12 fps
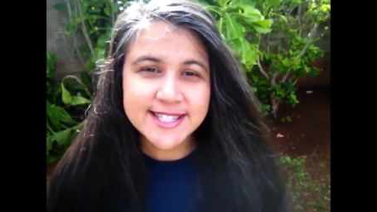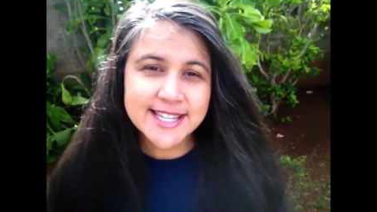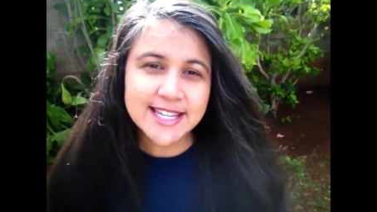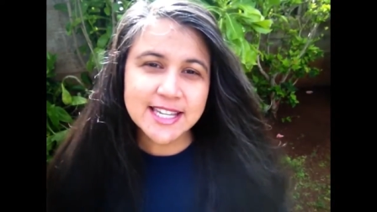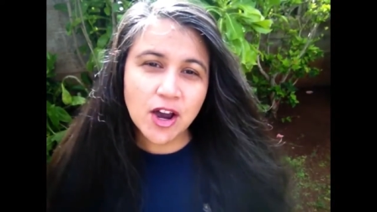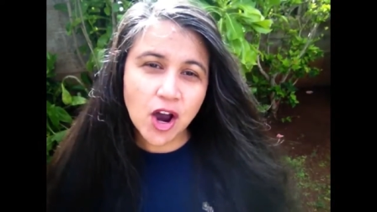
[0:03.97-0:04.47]

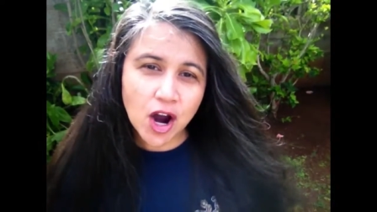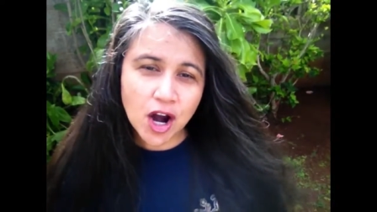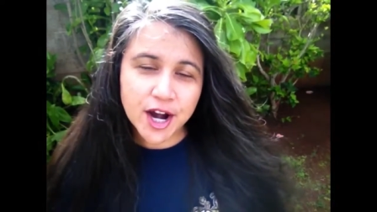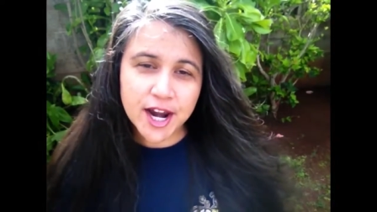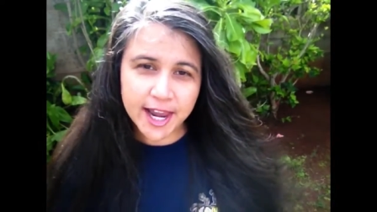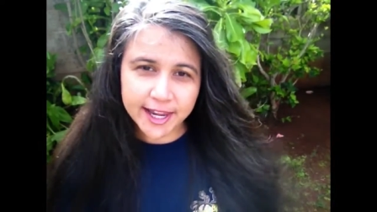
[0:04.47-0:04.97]
D
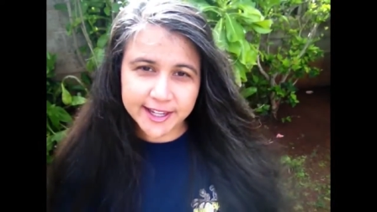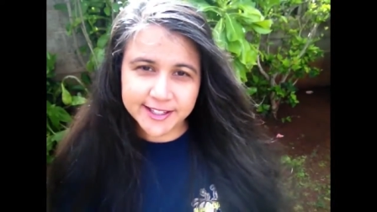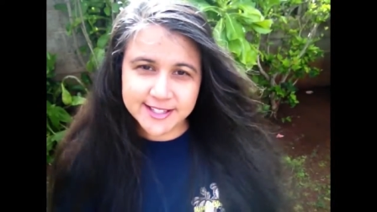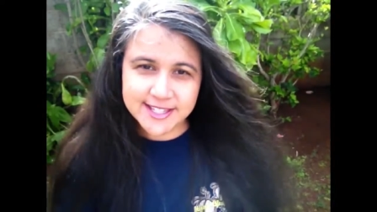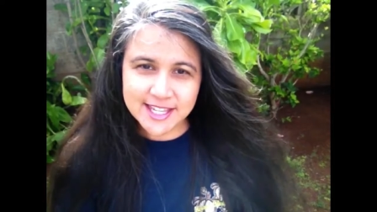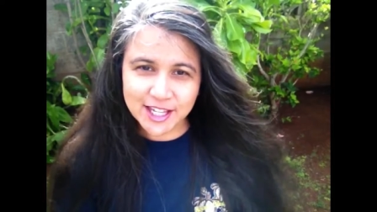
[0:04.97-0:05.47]
R
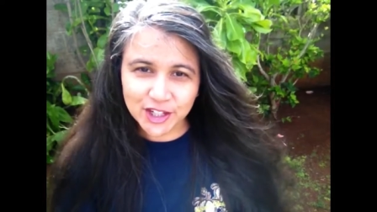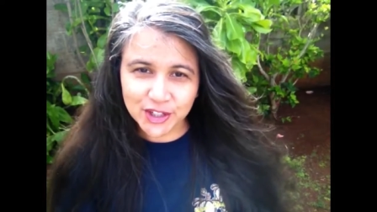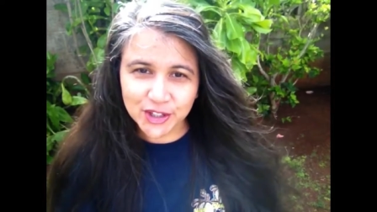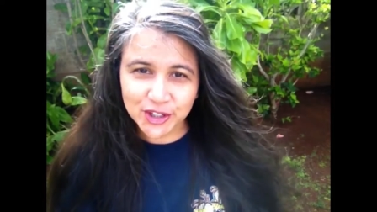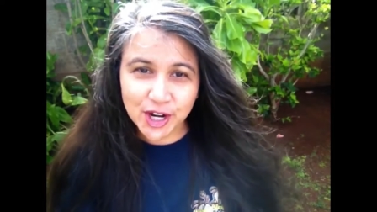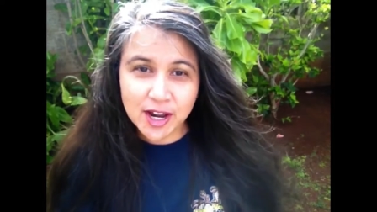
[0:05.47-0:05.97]
Hankins
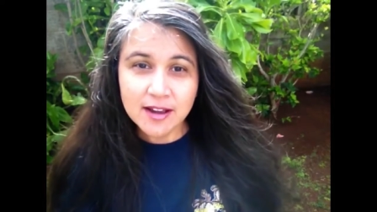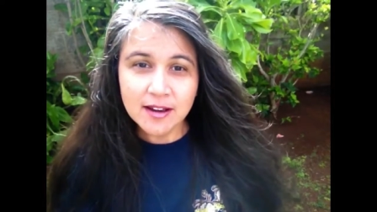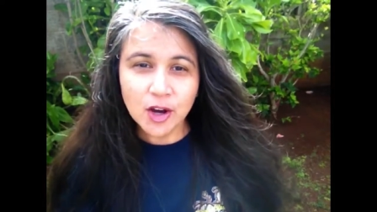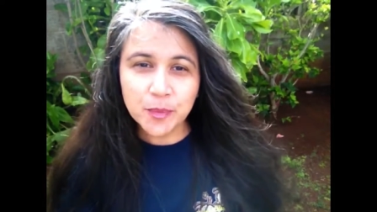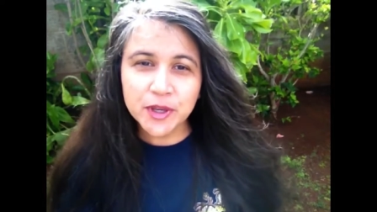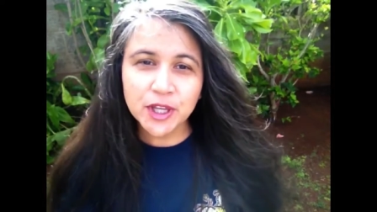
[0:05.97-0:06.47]
here,
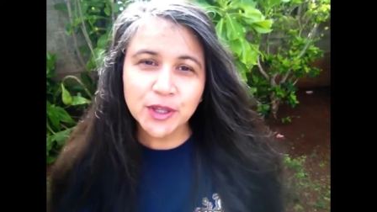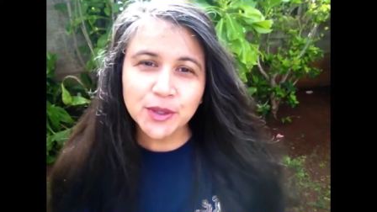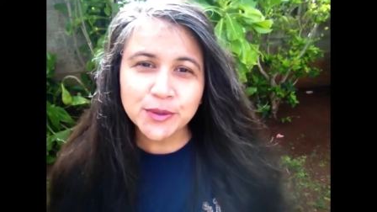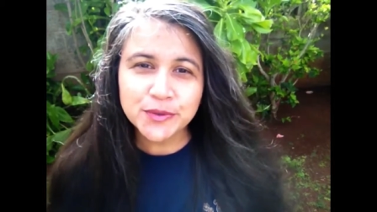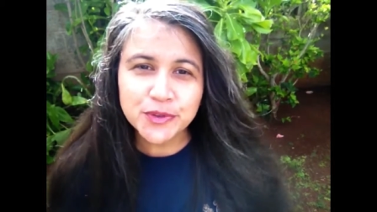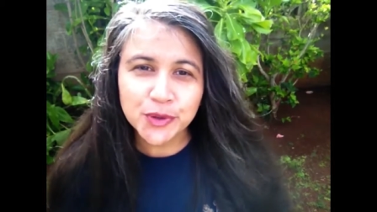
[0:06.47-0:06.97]
helping
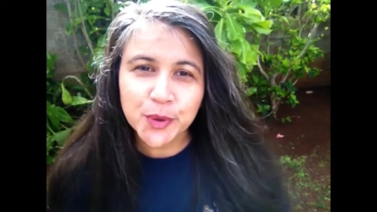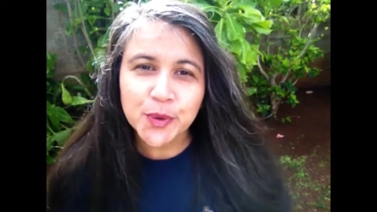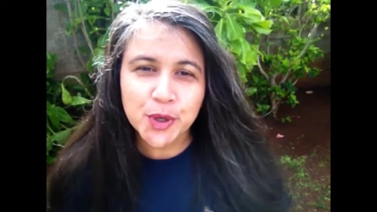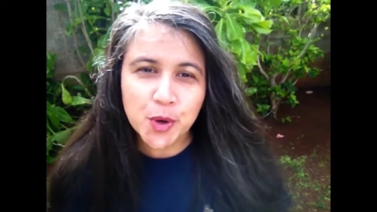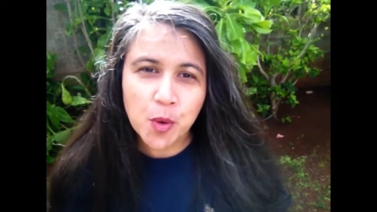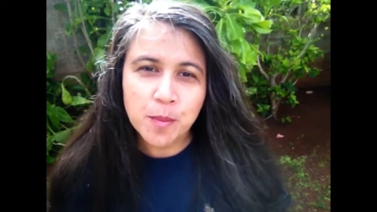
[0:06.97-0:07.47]
you to grow
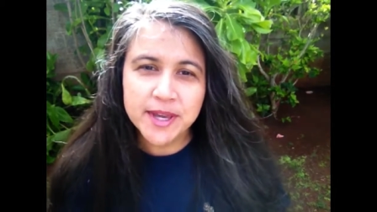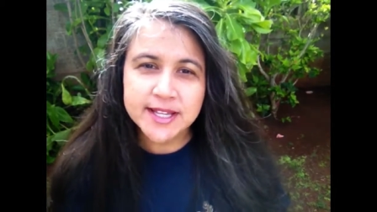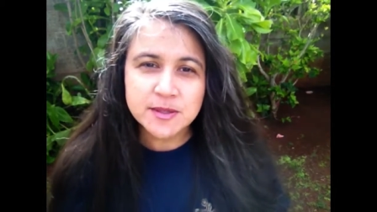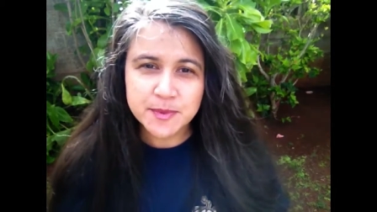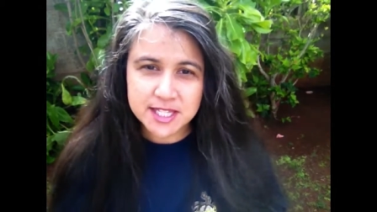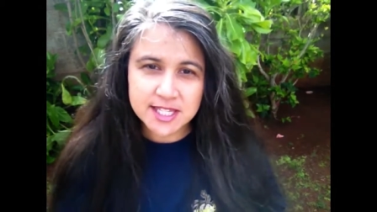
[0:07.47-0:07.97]
your
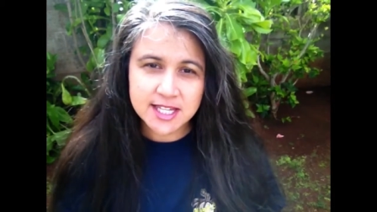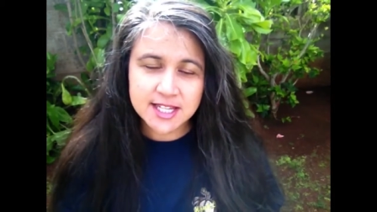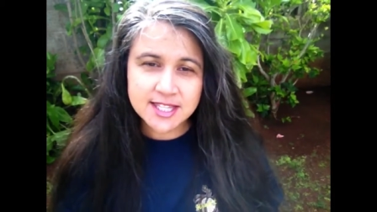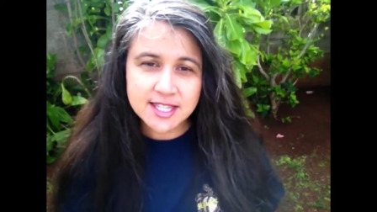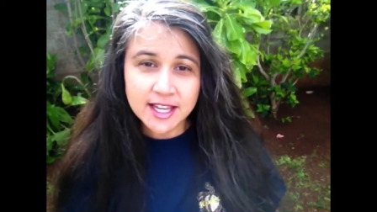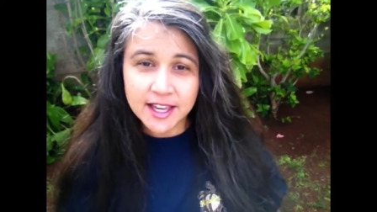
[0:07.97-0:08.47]
home-based
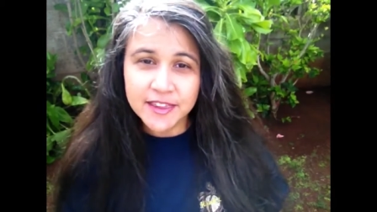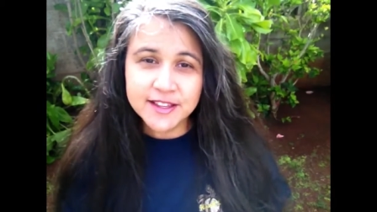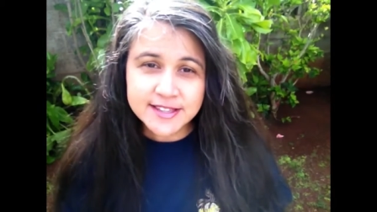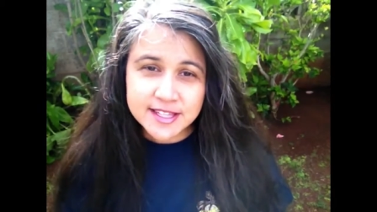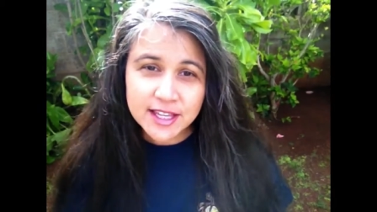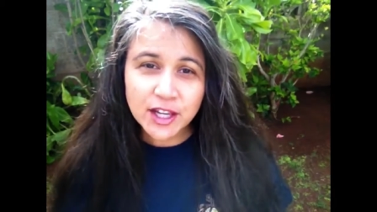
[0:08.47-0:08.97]
business.
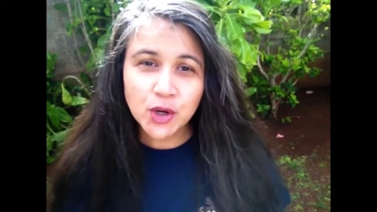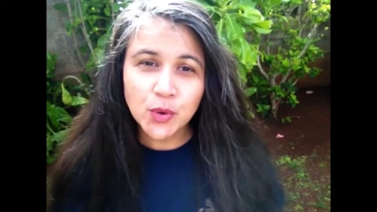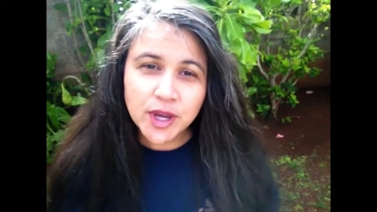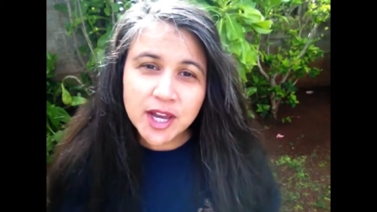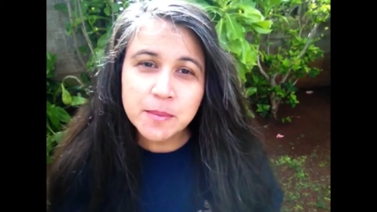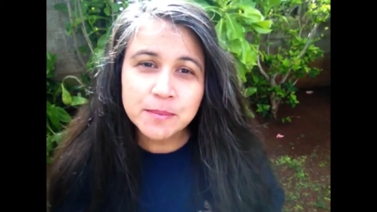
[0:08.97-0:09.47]
This is a
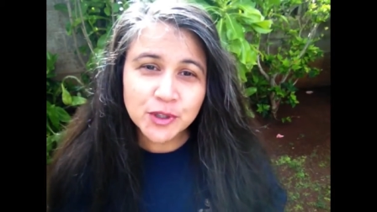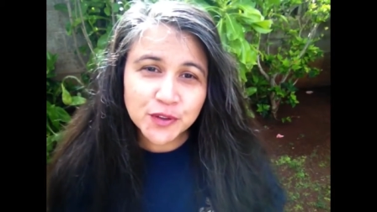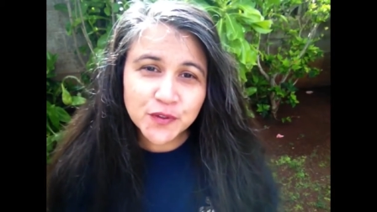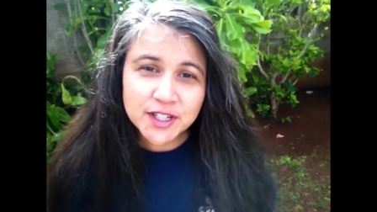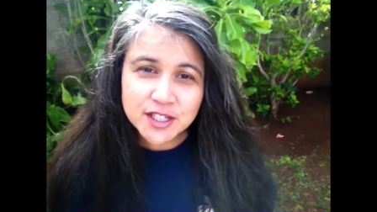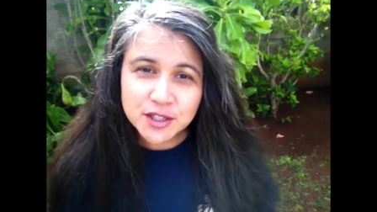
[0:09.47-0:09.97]
quick
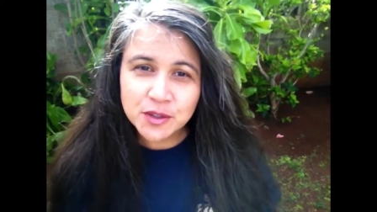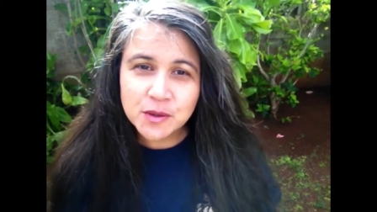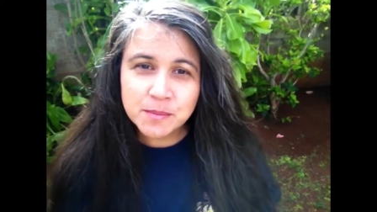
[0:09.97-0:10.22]
motivational